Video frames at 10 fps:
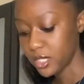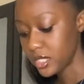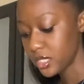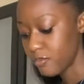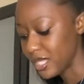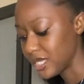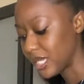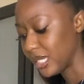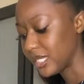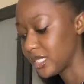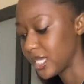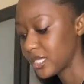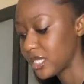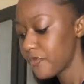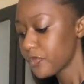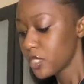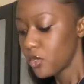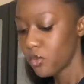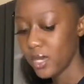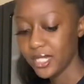This is basically just,
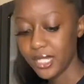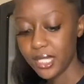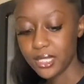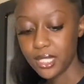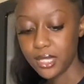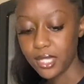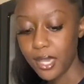or what can I say?